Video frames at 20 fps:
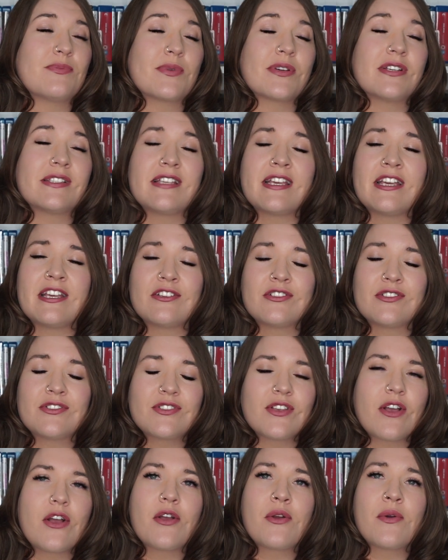because it is
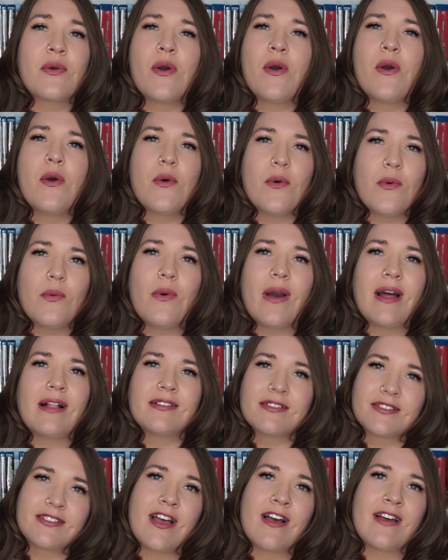so
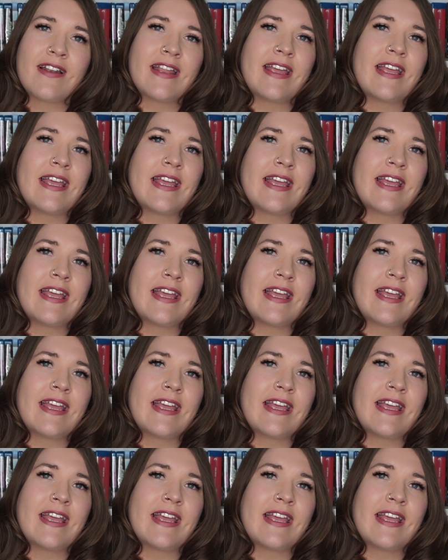well done.